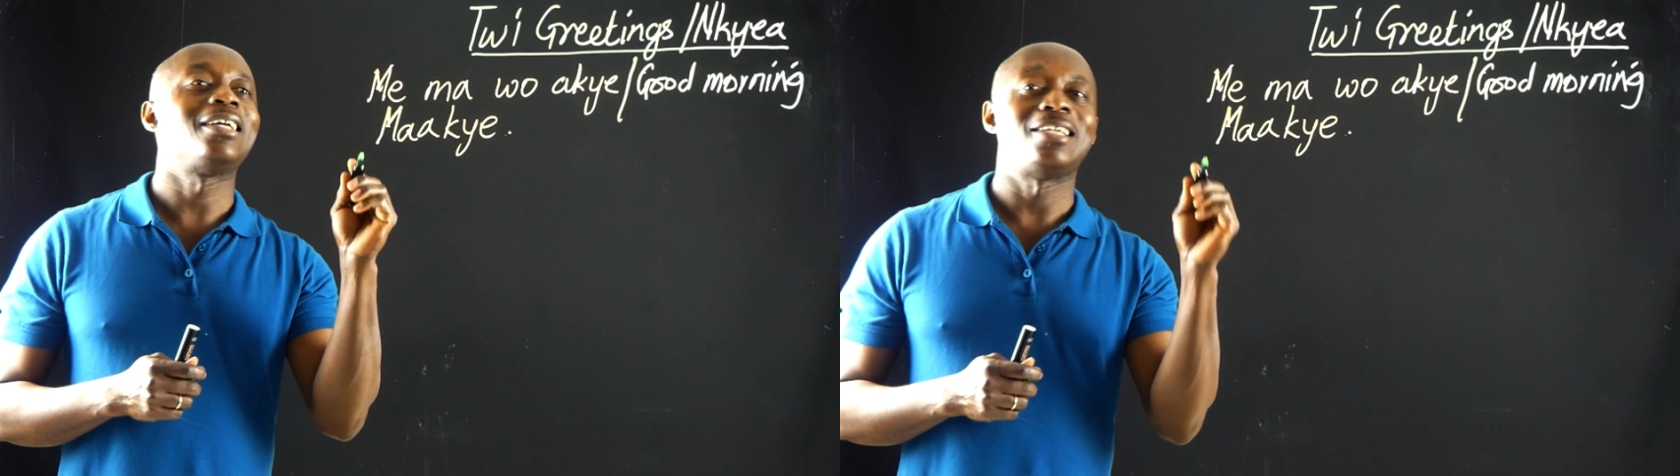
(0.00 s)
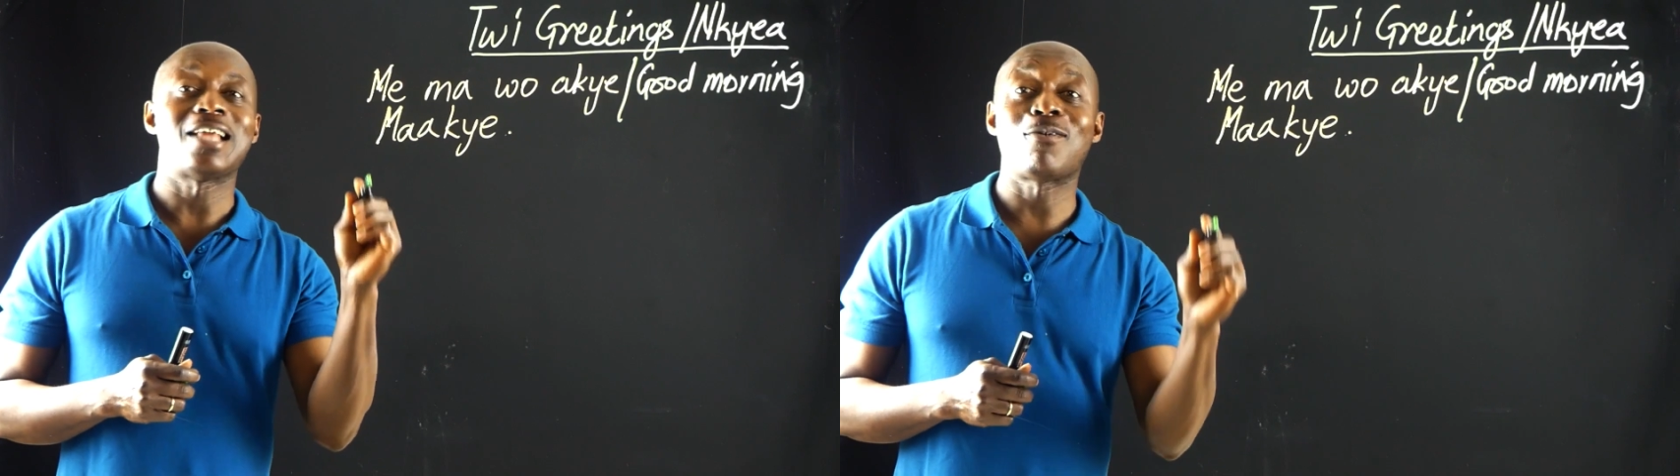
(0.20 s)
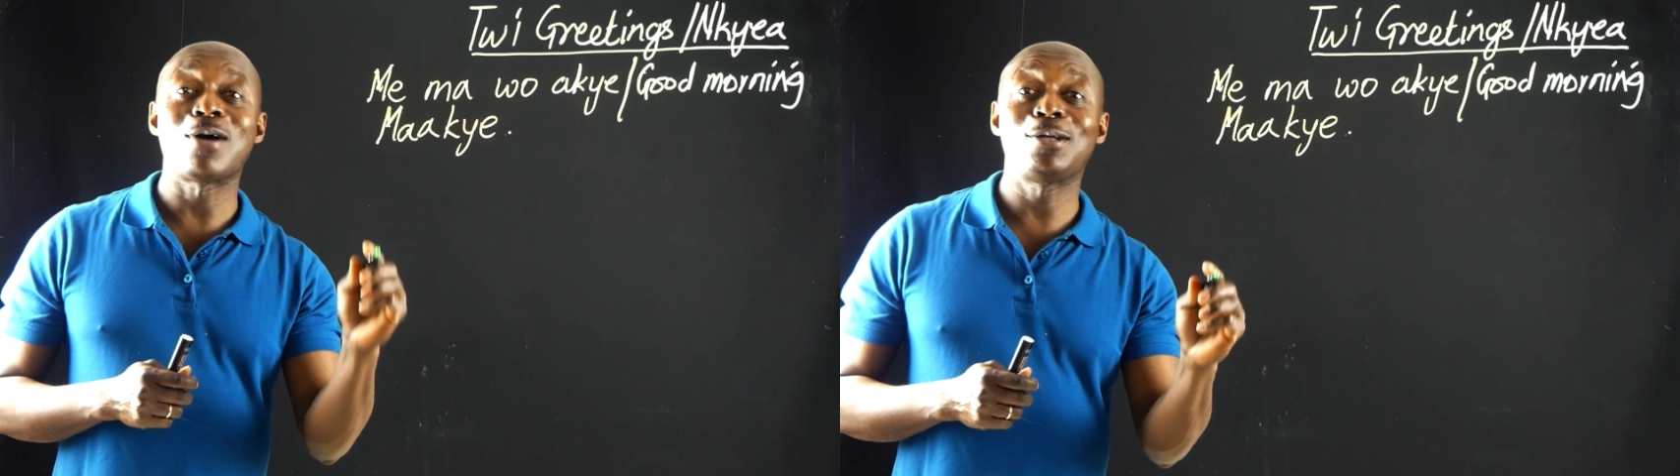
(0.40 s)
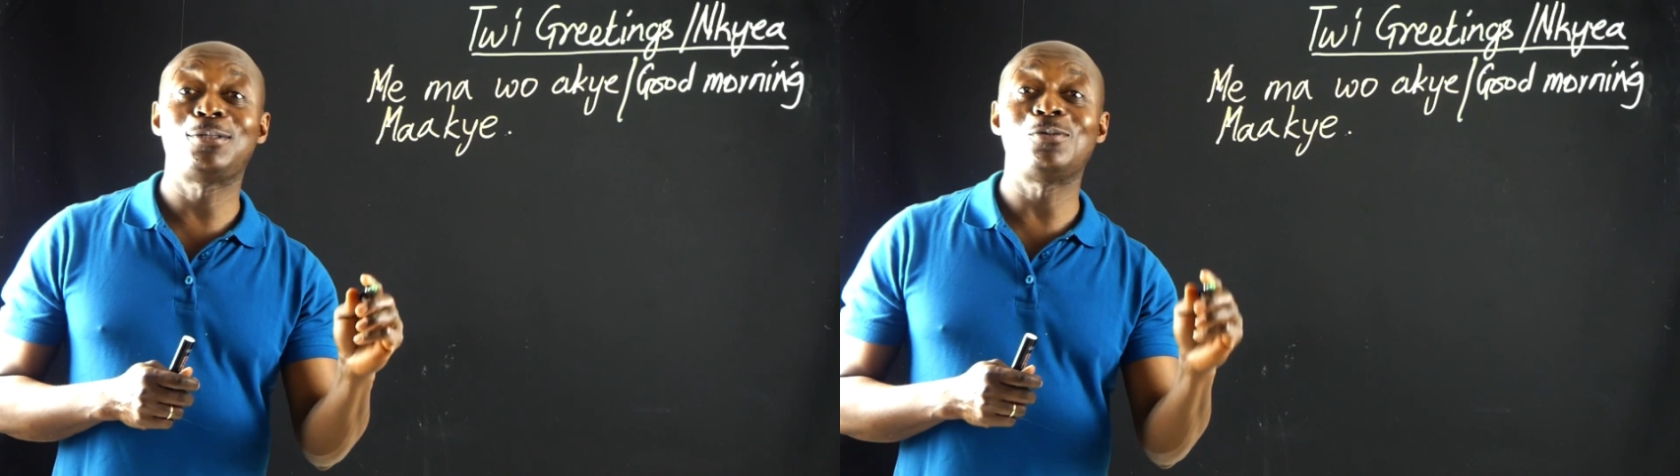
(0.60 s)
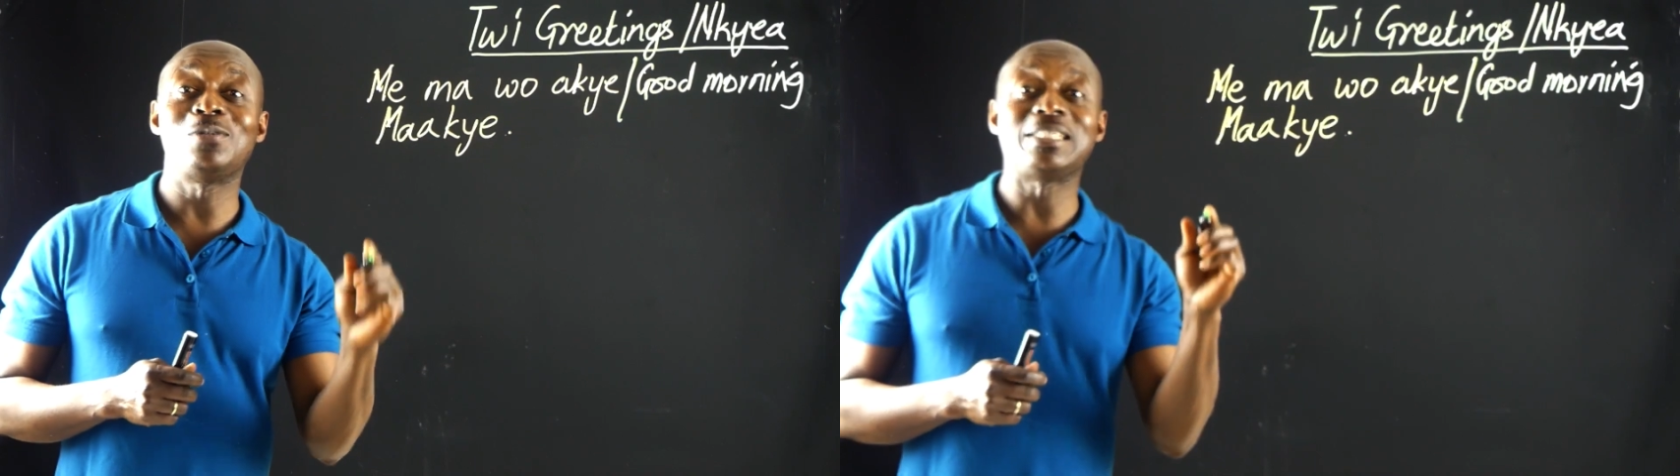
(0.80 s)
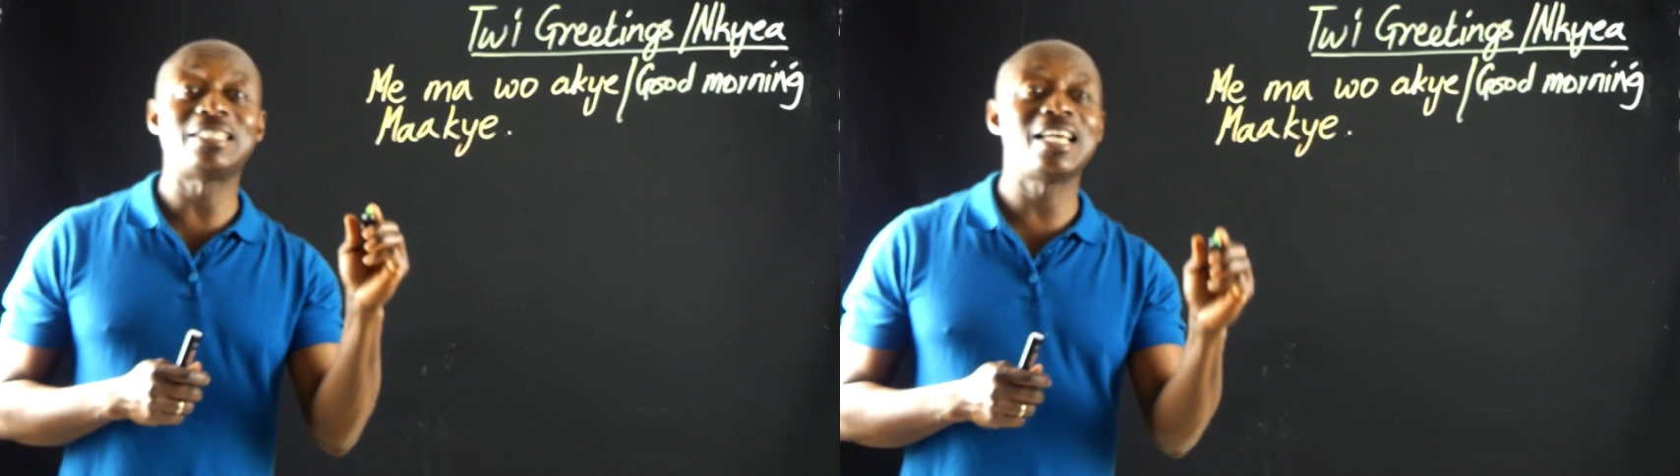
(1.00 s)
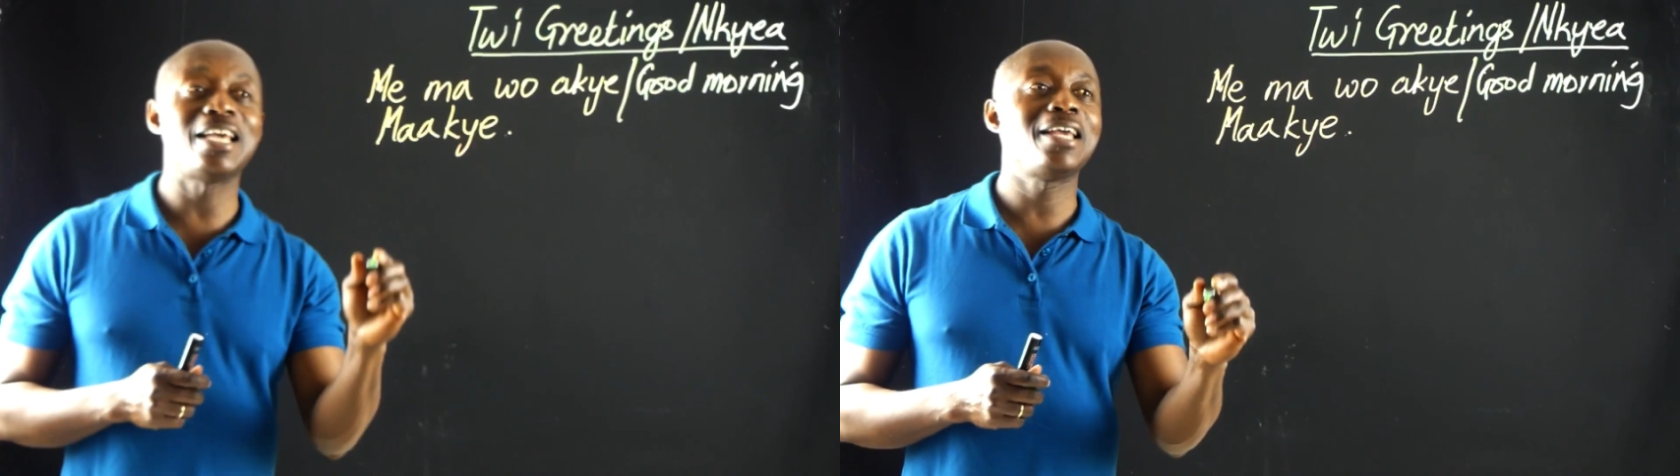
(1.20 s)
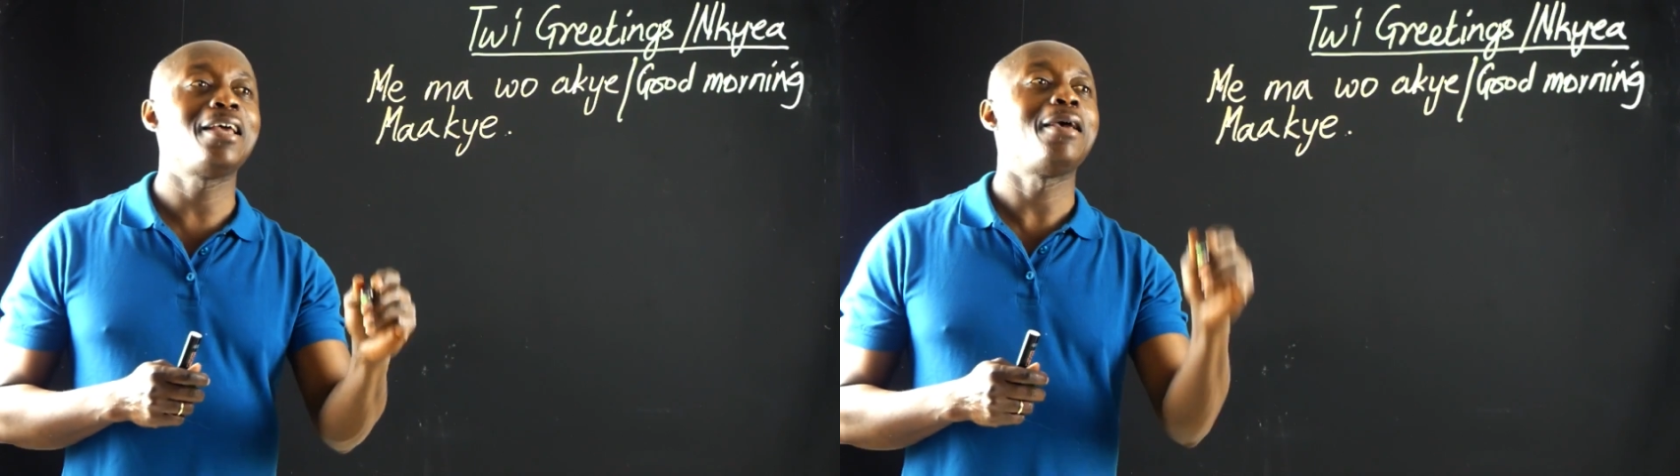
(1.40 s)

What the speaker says: That one too we say